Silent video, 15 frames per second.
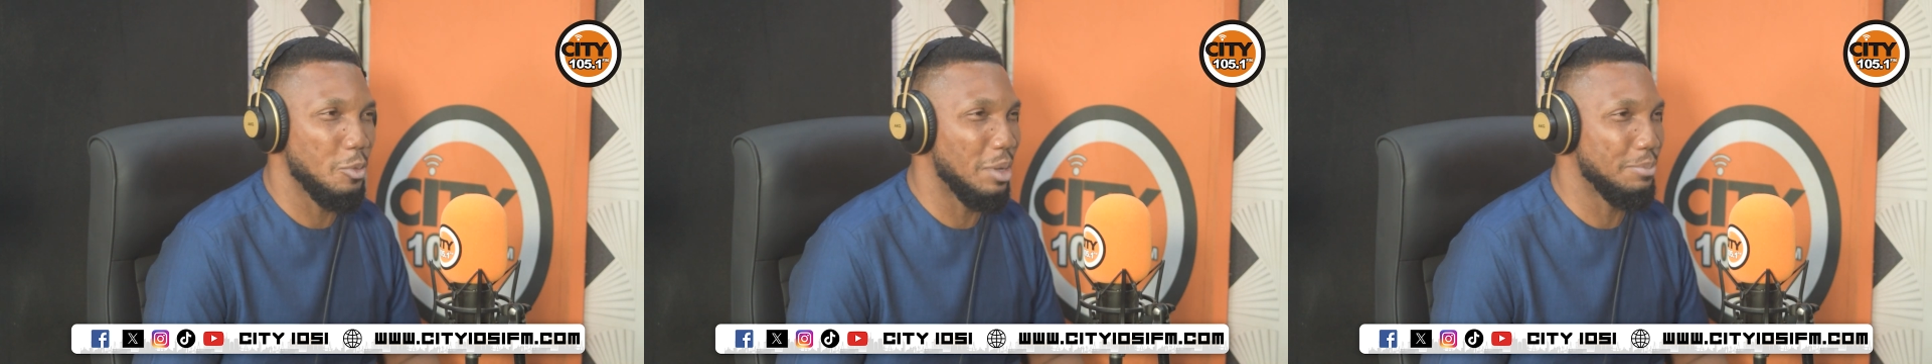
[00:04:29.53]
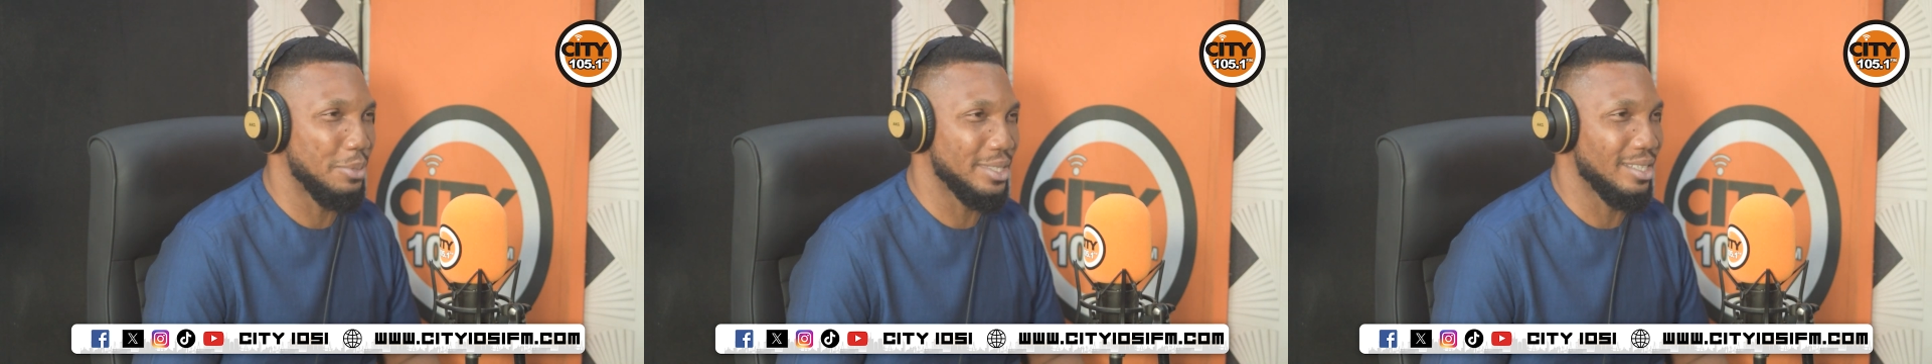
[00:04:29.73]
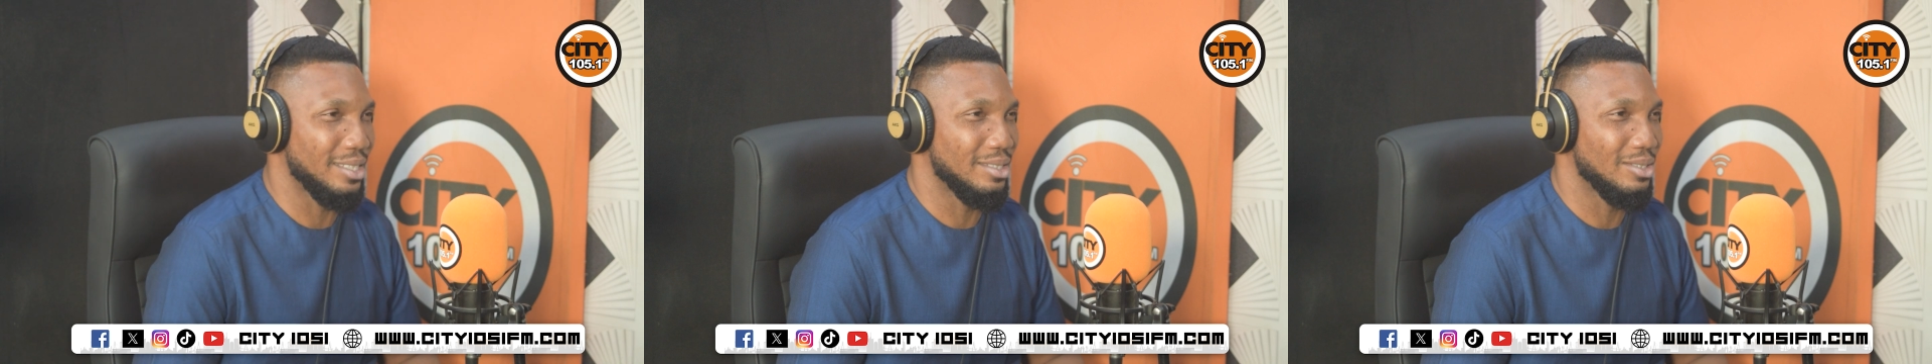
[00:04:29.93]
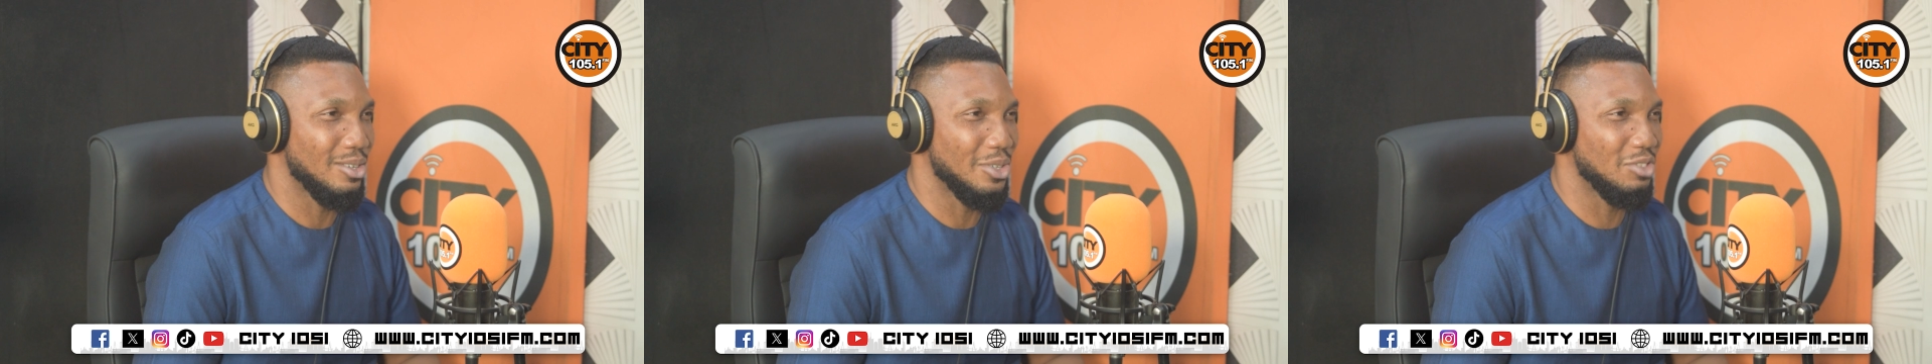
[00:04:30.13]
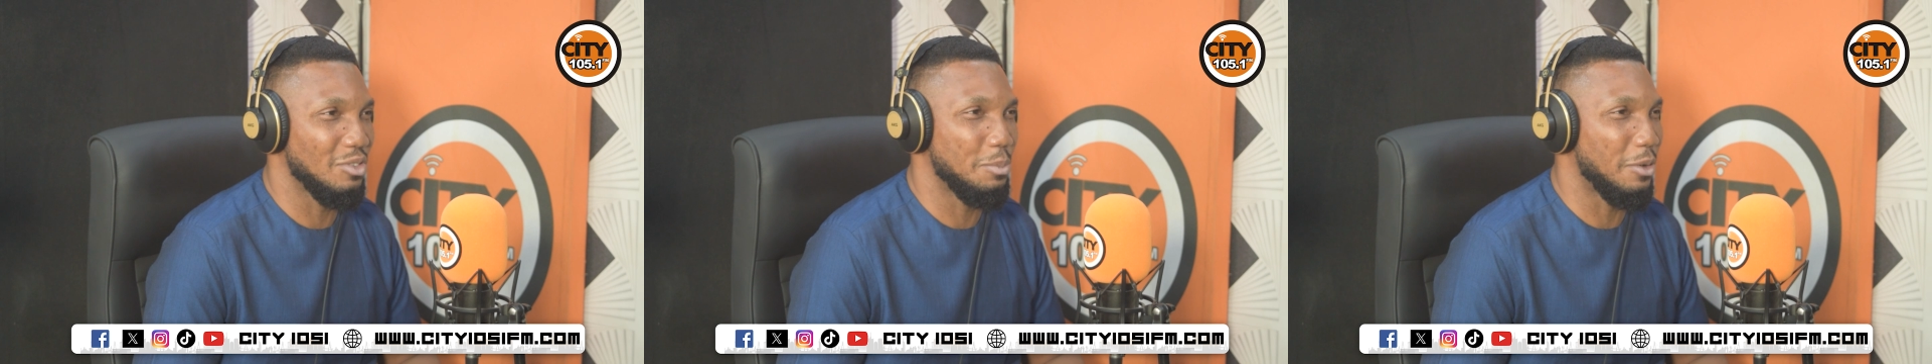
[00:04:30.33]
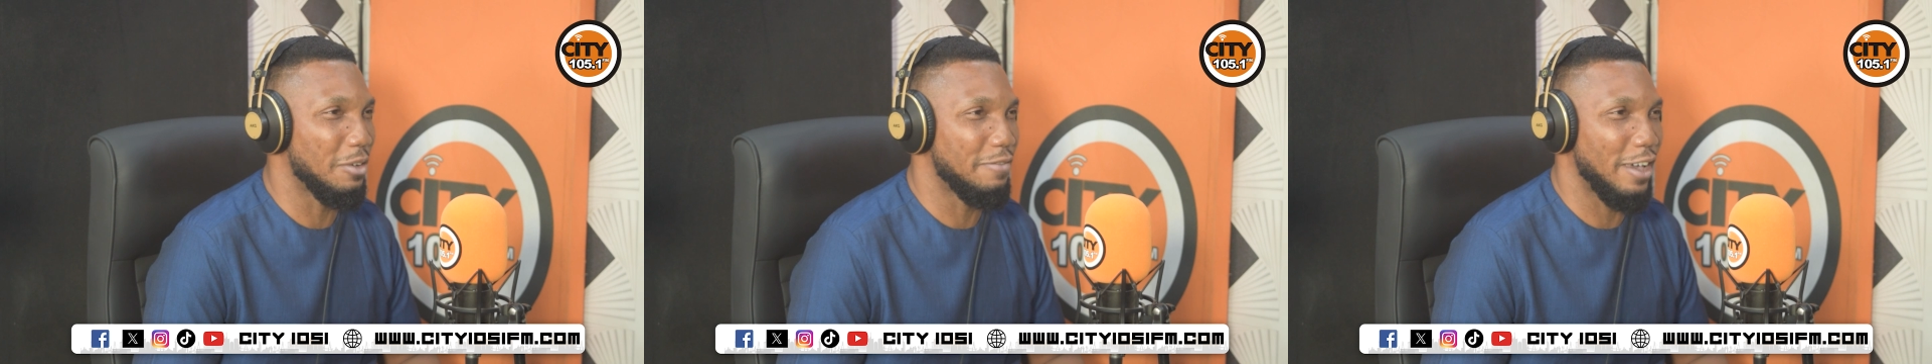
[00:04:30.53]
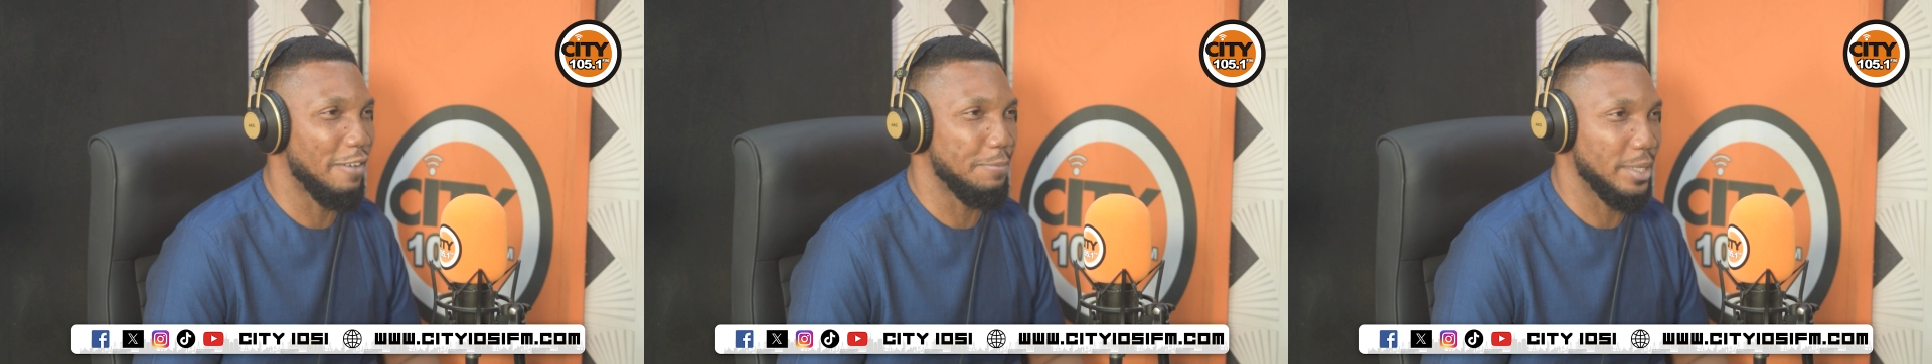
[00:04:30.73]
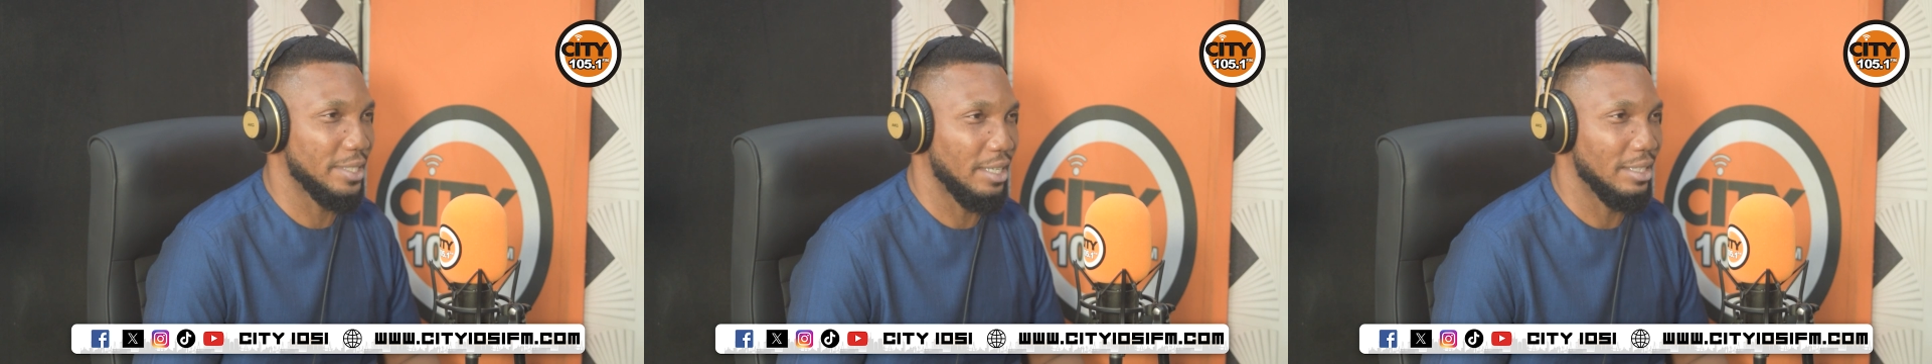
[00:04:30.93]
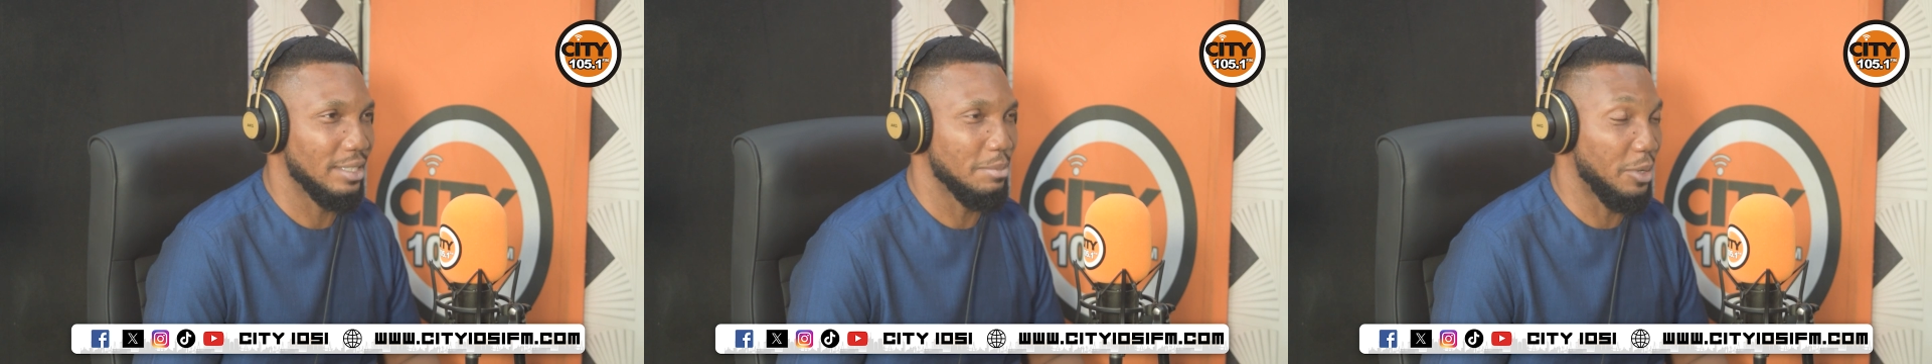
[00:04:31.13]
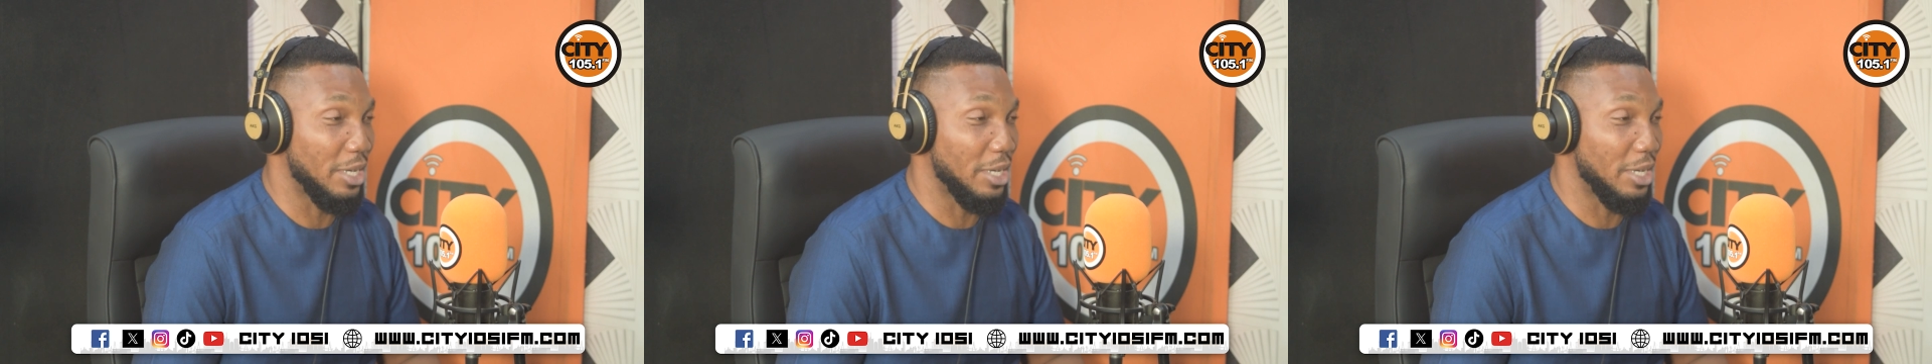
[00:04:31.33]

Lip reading: 1% or 0.5%,